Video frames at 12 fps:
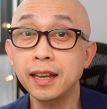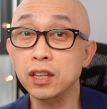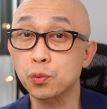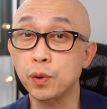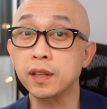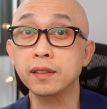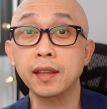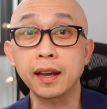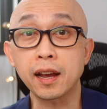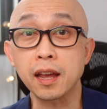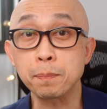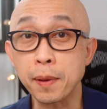is written,
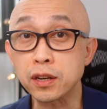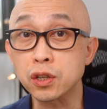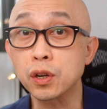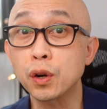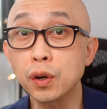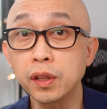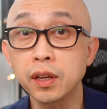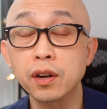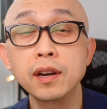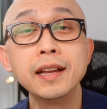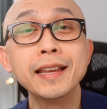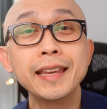like I mentioned earlier,